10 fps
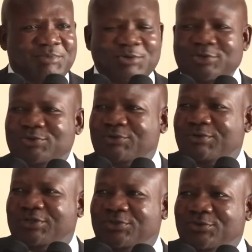because you're
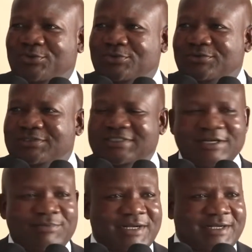going through
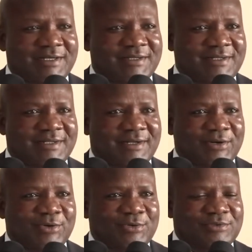chirmak,
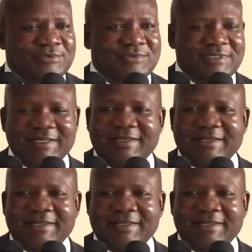hose.